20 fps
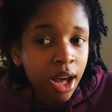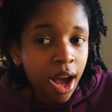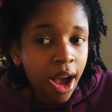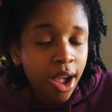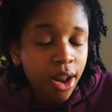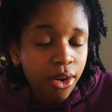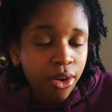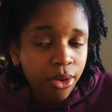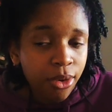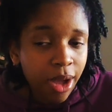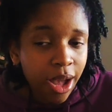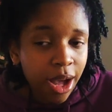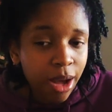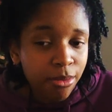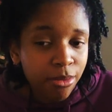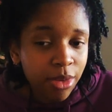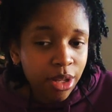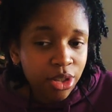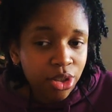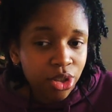I don't know how
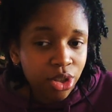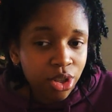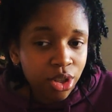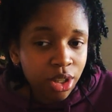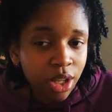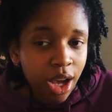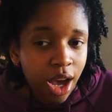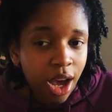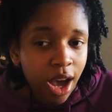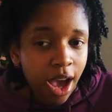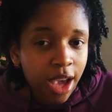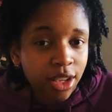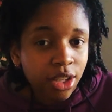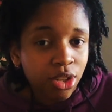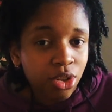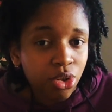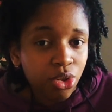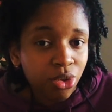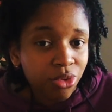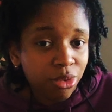much I
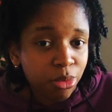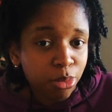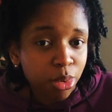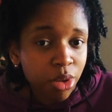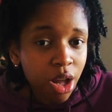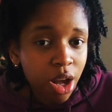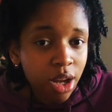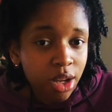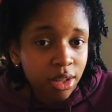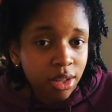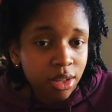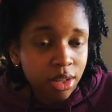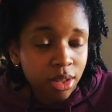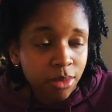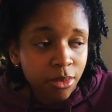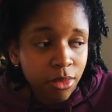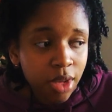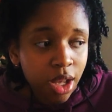can do for blogs.